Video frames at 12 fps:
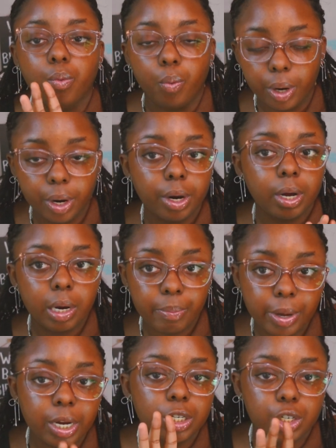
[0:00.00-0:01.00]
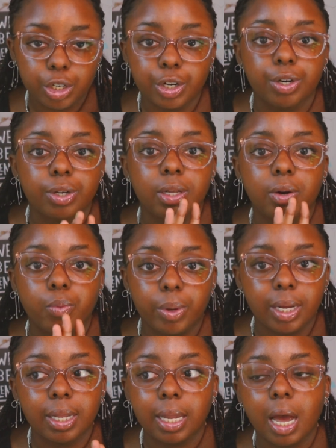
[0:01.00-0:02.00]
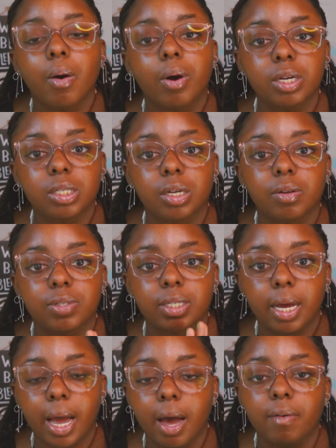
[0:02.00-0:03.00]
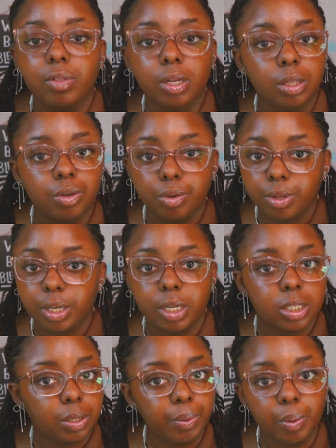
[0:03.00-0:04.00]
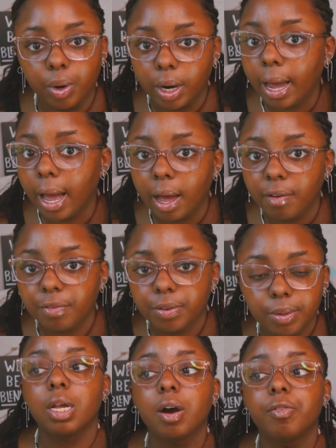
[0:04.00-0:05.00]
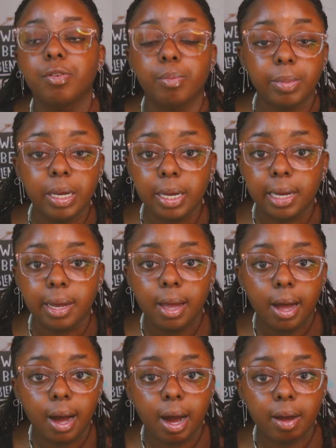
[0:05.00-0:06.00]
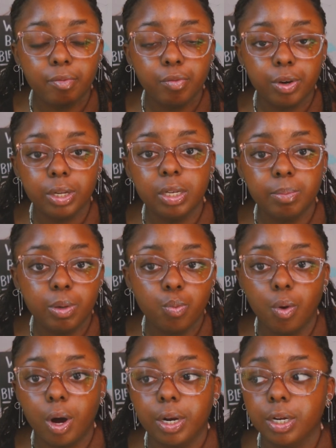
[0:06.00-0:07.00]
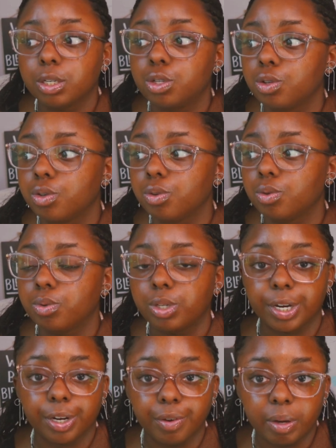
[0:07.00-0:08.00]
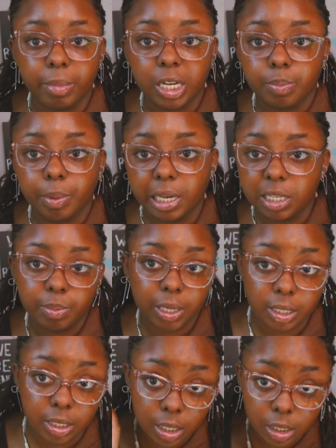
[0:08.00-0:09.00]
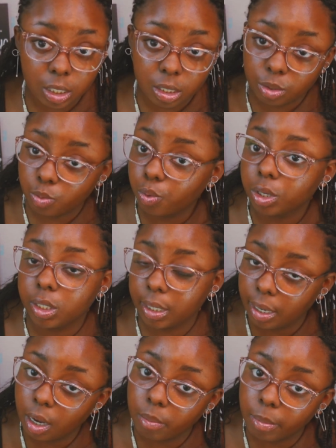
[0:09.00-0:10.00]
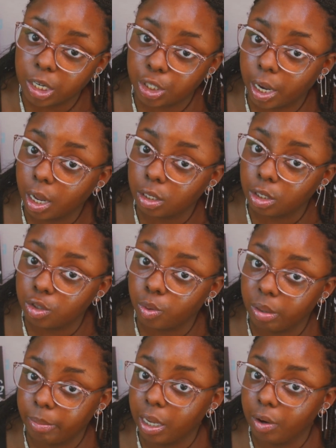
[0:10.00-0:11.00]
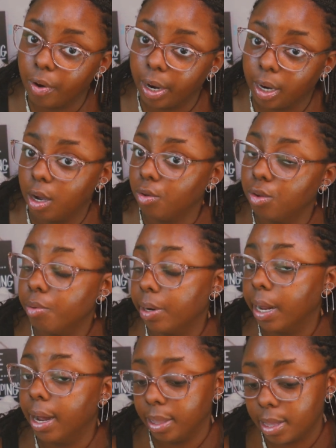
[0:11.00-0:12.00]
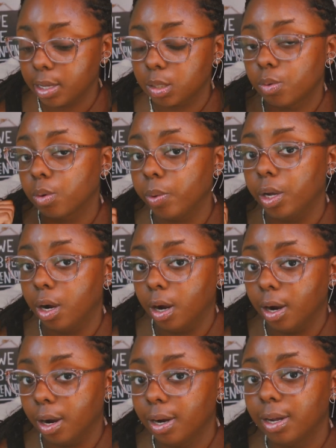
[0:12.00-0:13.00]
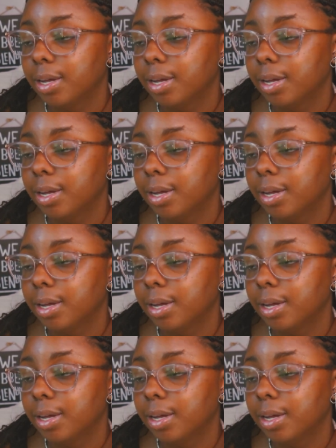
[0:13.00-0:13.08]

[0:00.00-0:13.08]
we're gonna make sure that we allow ourselves to have the little things that we want to have. Now for me, I've really been wanting to decorate my space, because we're sitting on my childhood twin bed right now, you and I. That's where we are.